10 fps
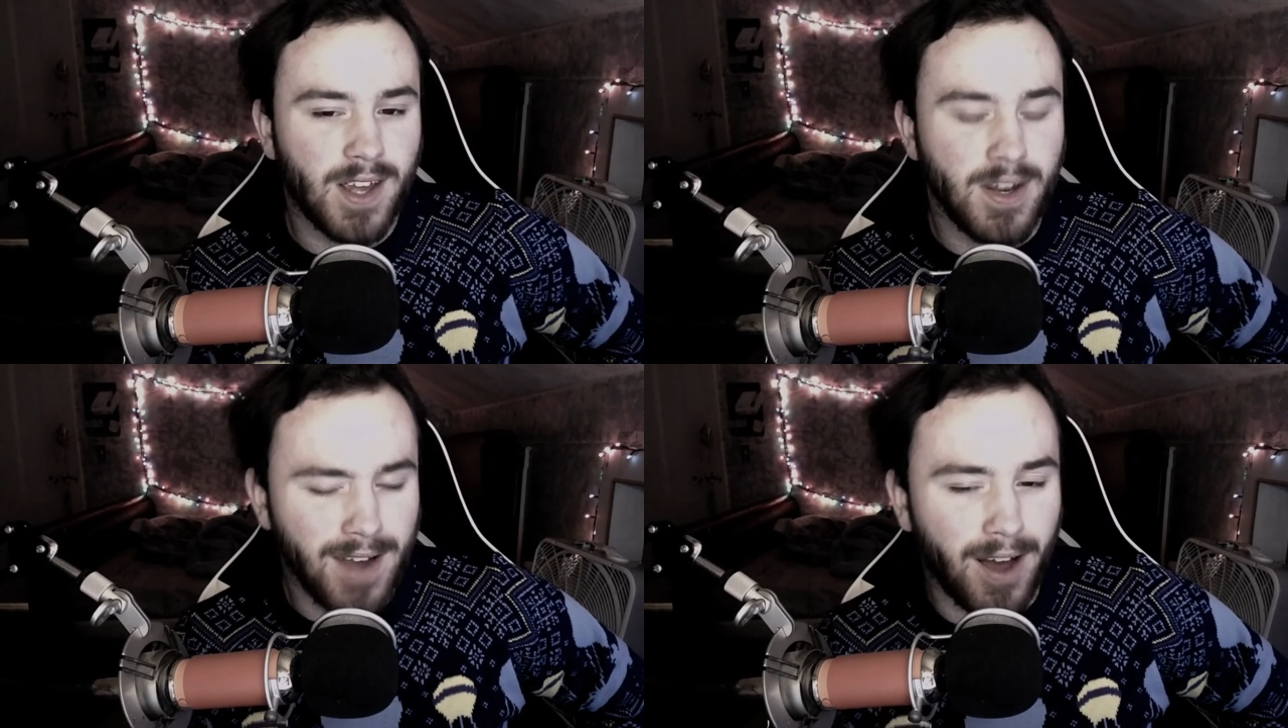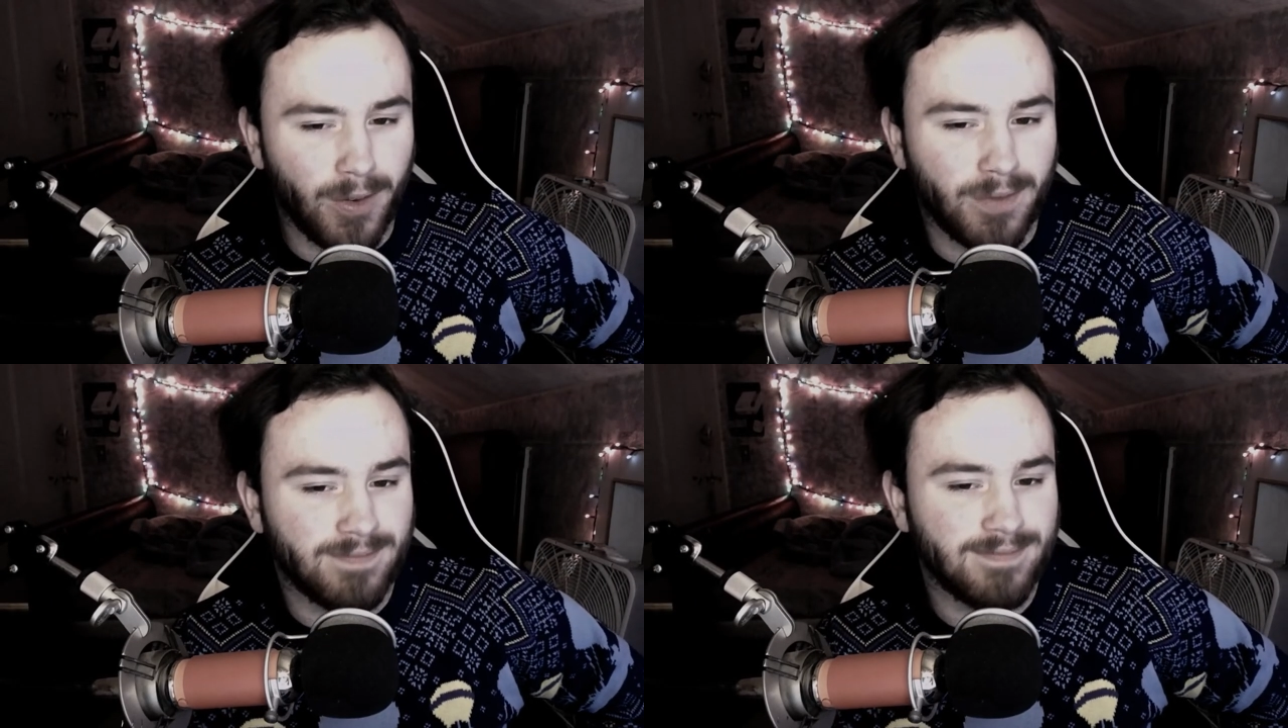
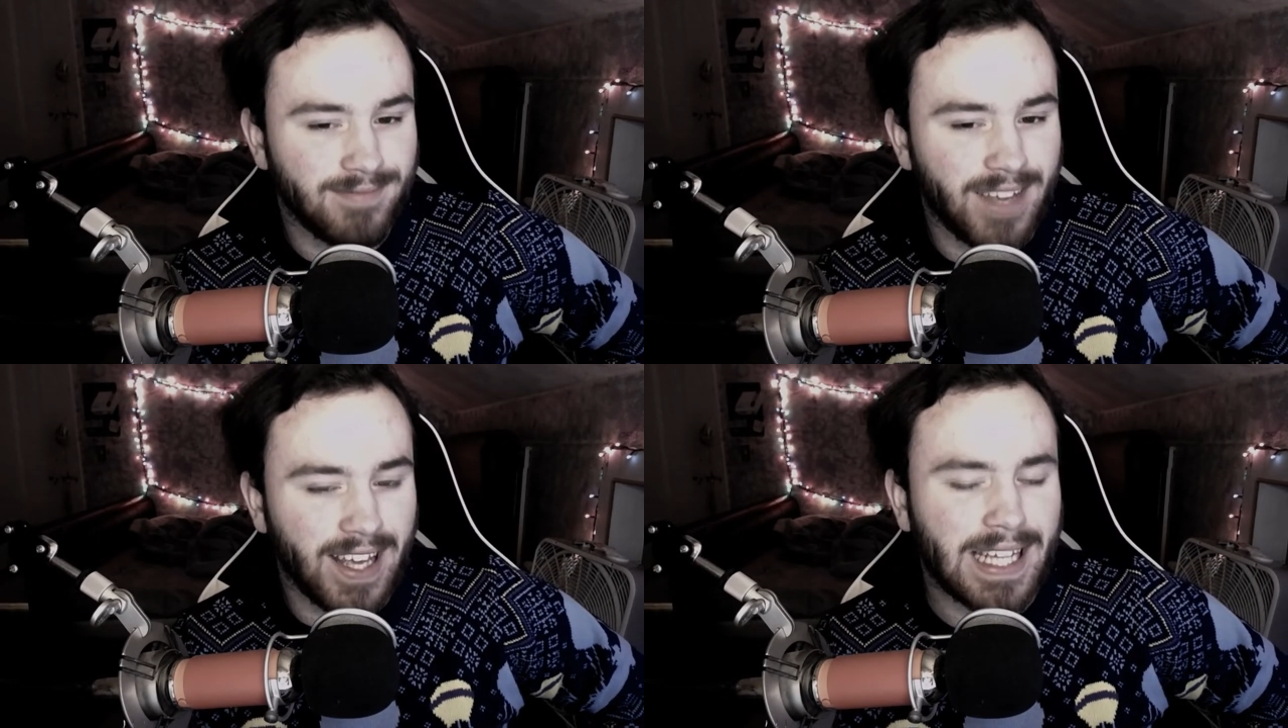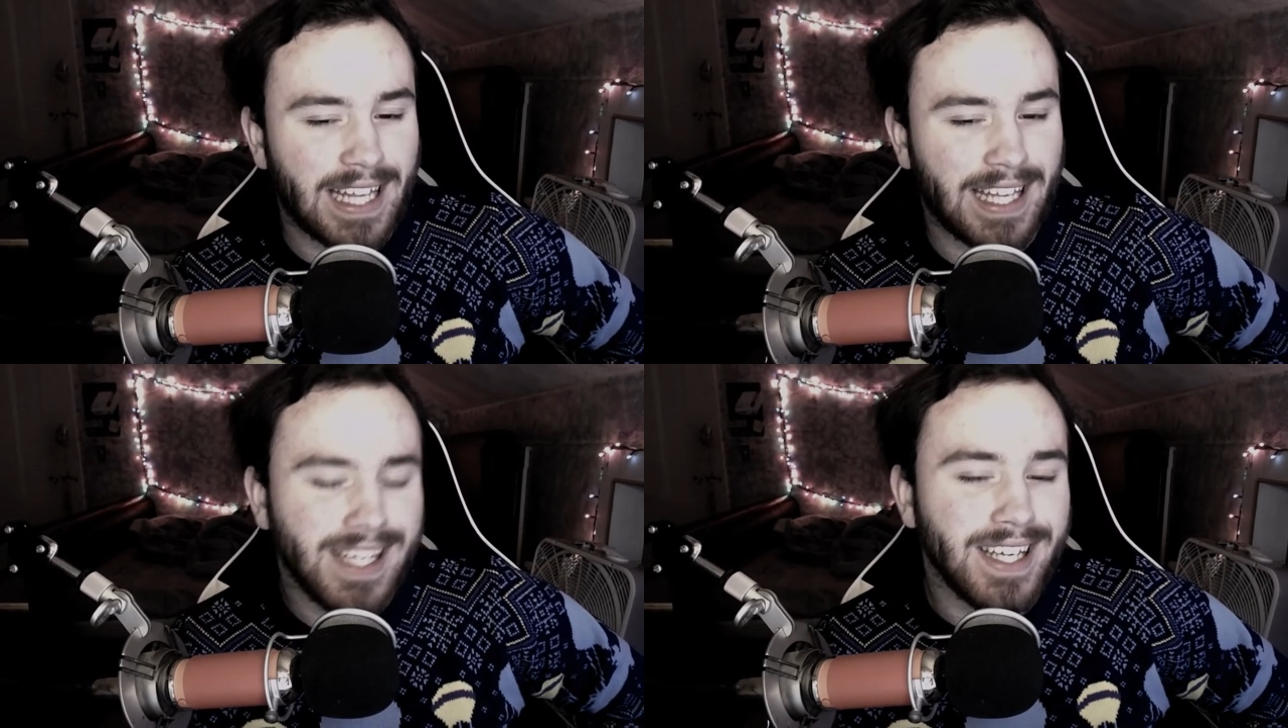No.
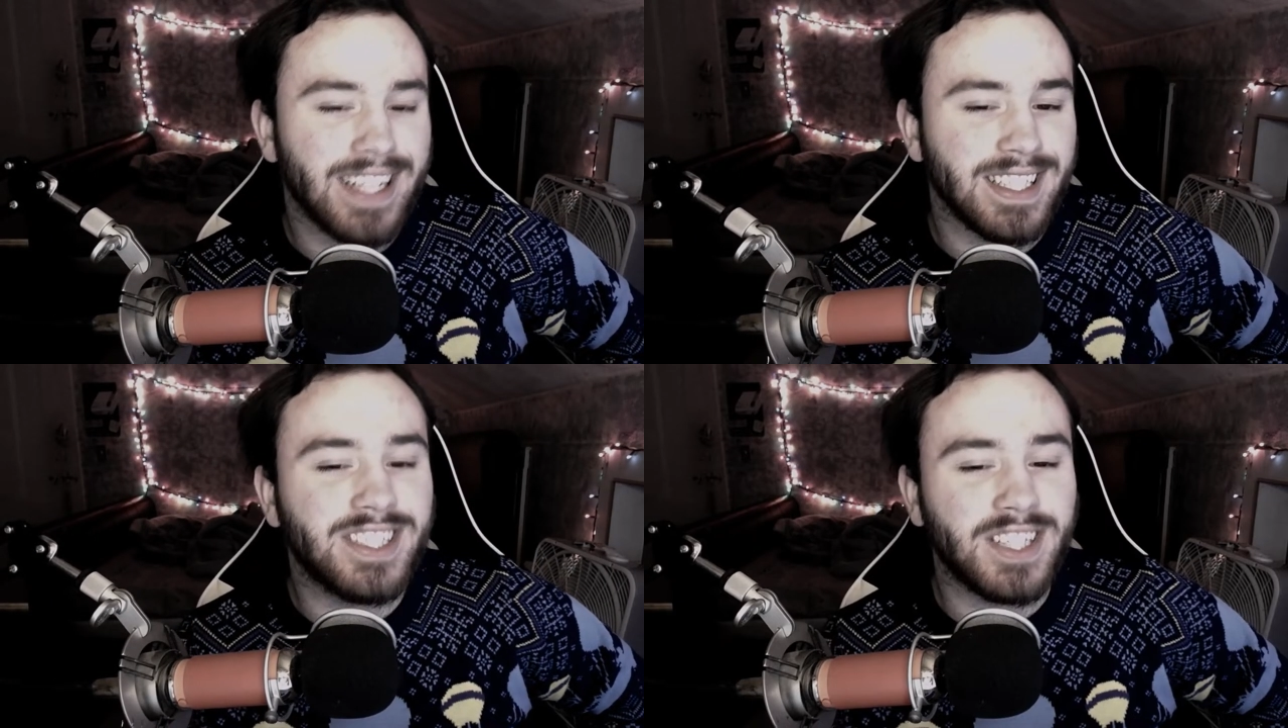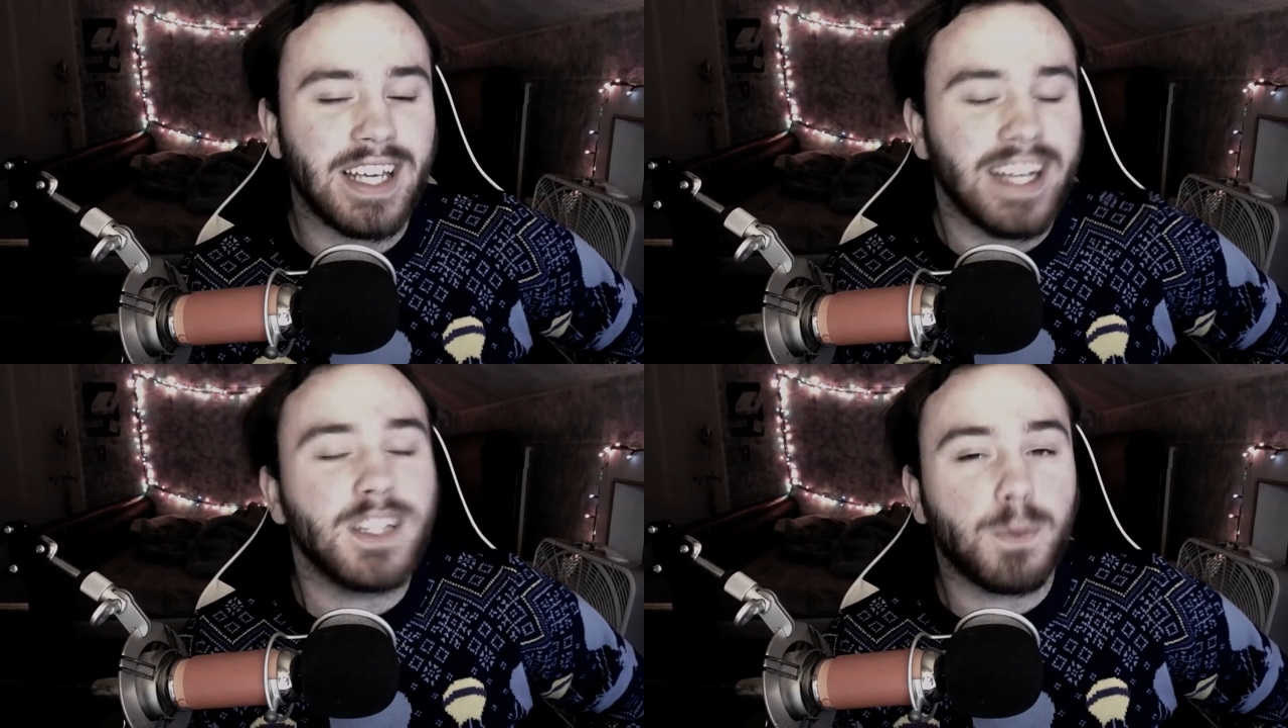It's,
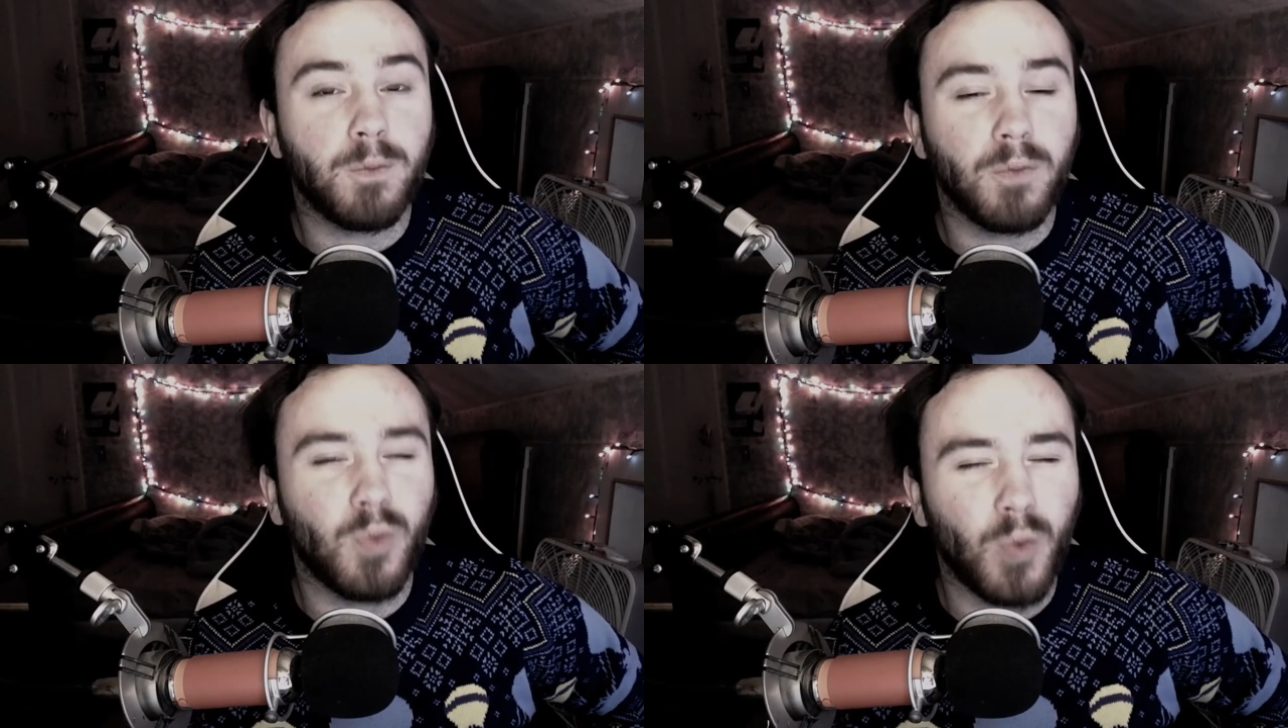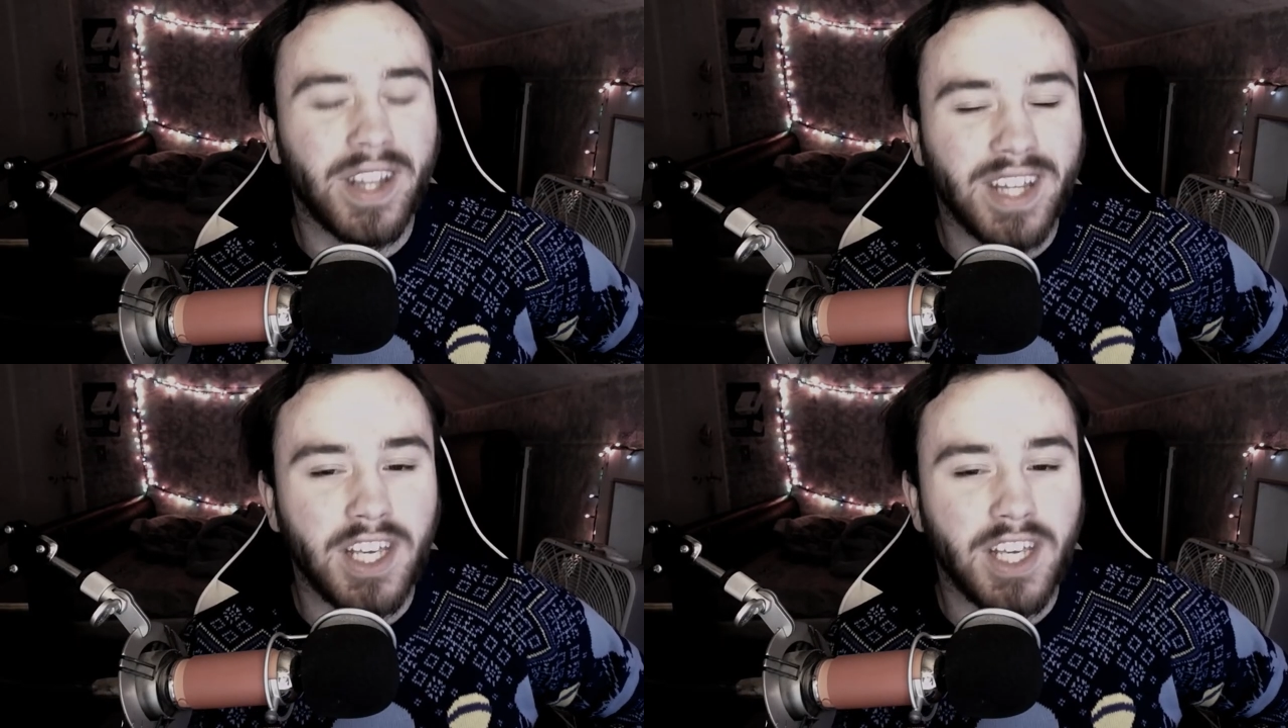it's really